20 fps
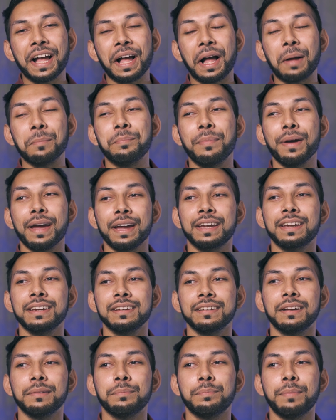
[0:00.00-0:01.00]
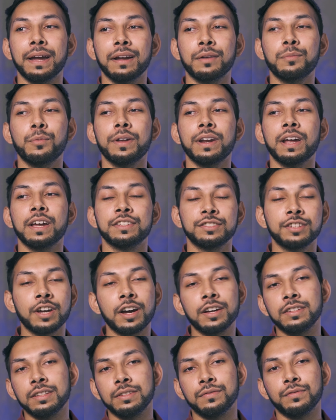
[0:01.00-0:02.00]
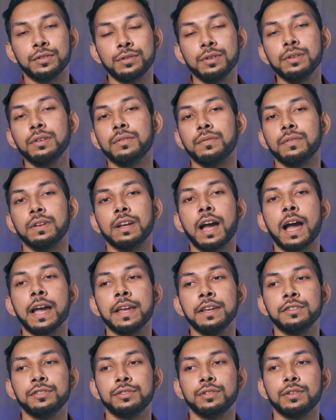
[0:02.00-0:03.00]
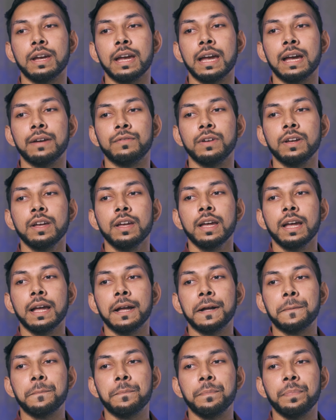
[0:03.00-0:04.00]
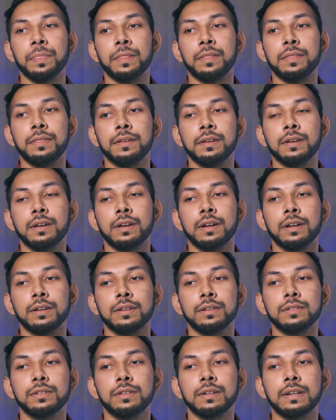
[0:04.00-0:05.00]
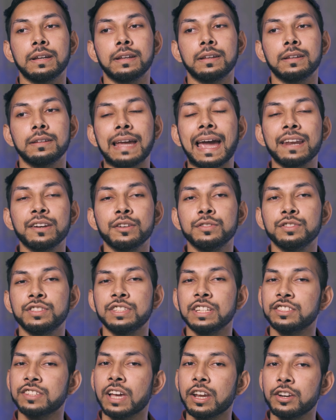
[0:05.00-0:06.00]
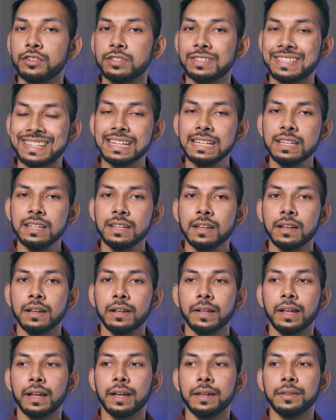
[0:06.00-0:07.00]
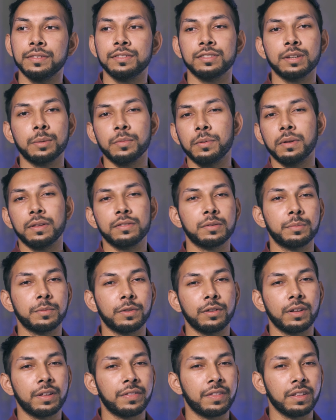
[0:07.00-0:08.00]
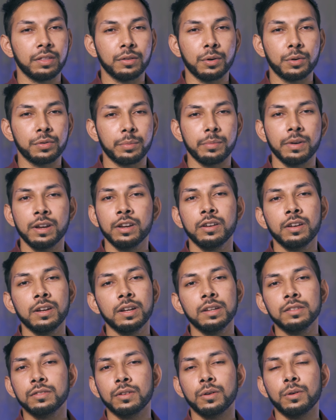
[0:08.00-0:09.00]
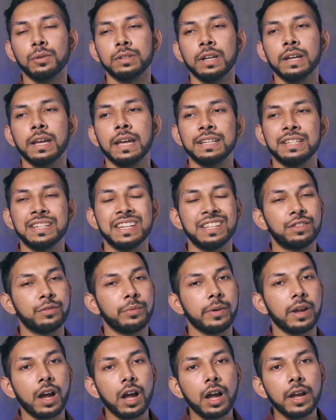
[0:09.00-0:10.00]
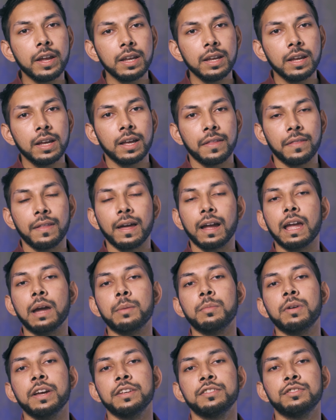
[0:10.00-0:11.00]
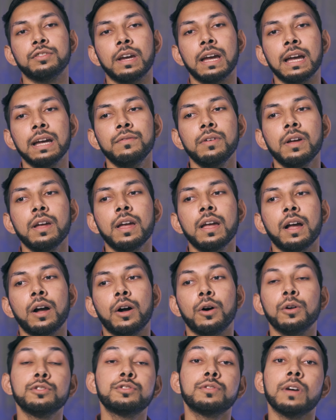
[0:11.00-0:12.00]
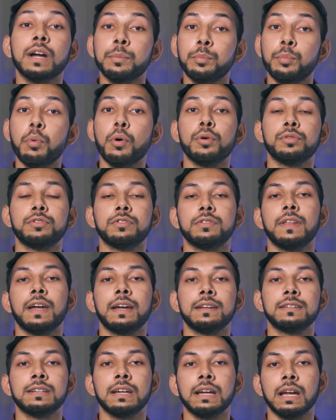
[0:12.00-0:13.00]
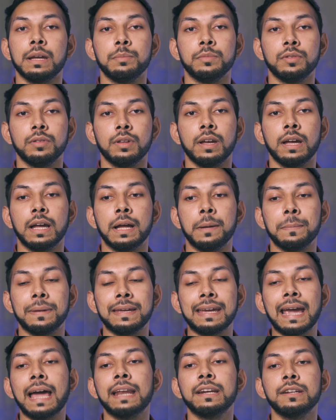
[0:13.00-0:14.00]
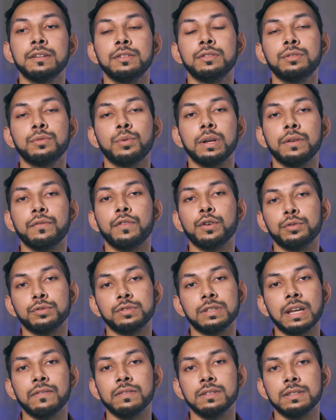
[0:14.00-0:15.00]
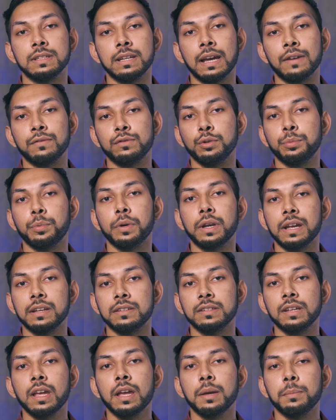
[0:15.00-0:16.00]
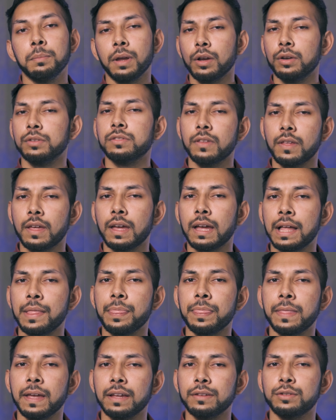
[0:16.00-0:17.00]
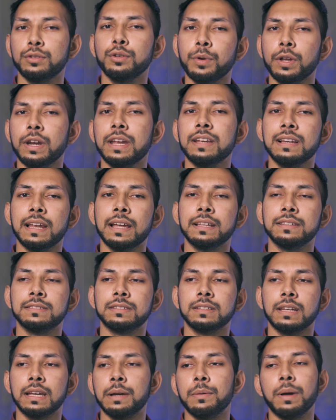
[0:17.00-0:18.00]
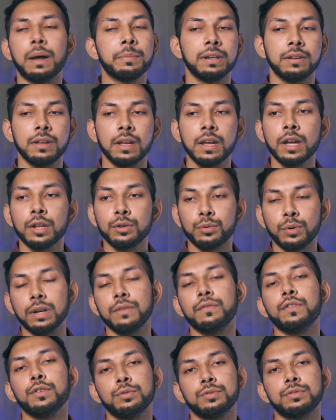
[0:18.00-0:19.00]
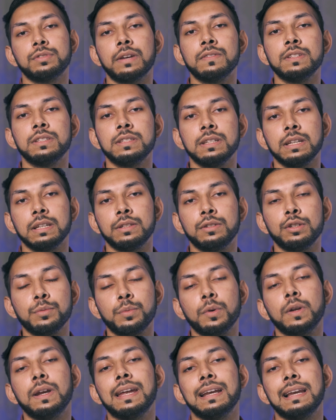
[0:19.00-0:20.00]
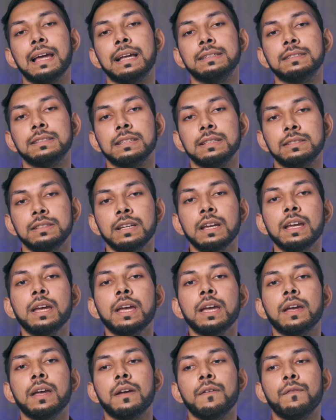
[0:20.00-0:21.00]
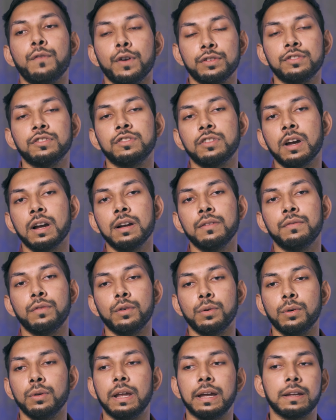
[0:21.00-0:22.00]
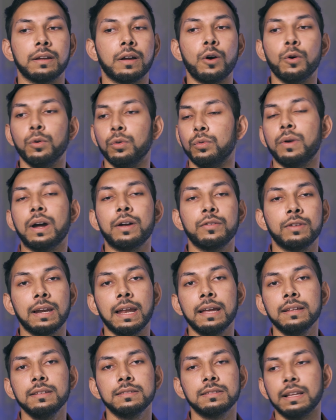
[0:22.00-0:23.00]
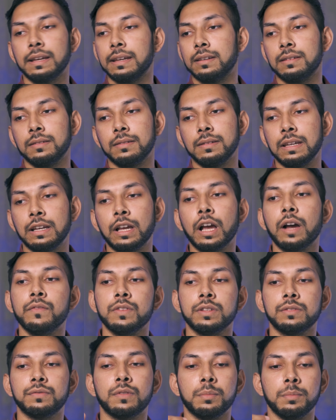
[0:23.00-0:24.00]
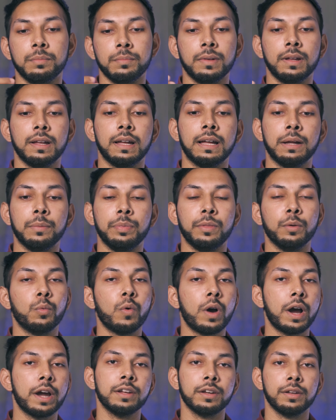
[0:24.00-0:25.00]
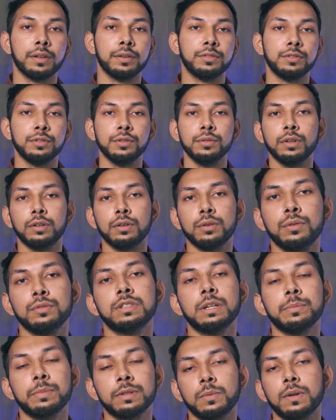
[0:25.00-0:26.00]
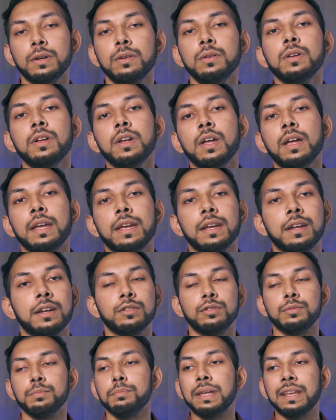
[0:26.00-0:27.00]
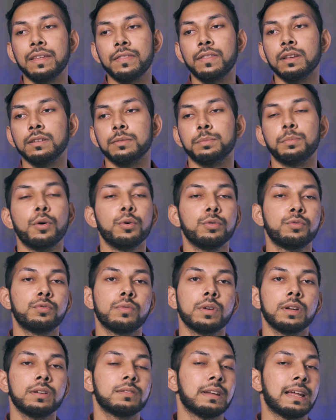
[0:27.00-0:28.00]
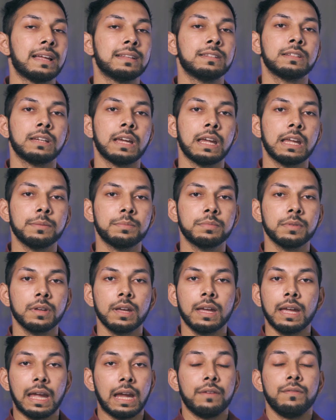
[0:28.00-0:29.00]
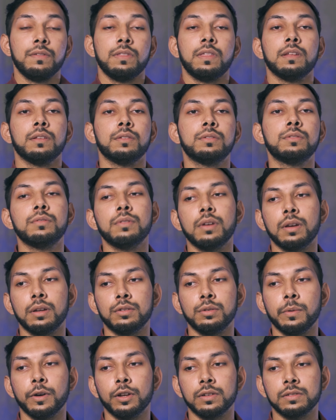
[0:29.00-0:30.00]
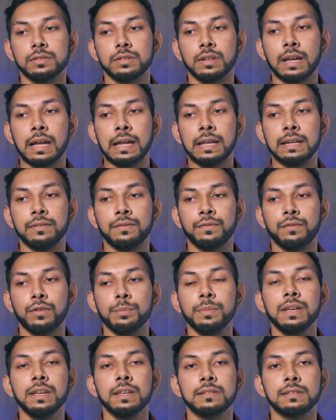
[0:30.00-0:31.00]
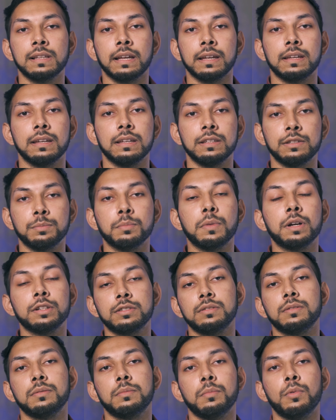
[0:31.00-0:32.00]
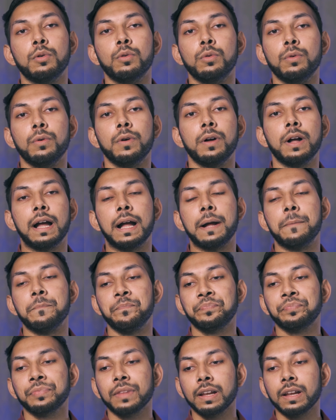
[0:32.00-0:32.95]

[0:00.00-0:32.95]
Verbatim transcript: Uh, back back when I started photography, I used to have um, the Canon 600D in some some of the I think North America it's called T3i that camera I used to have also I bought that time um, Canon 24 to 70 f2.8 because um, the 2.8 lens uh, I mean 24 to 70 2.8 lens is versatile for like all-rounder lens like it covers from uh, the wider to the close-up as well you can do many things portrait landscape everything to, uh, to be honest and for me it's like it's much more um,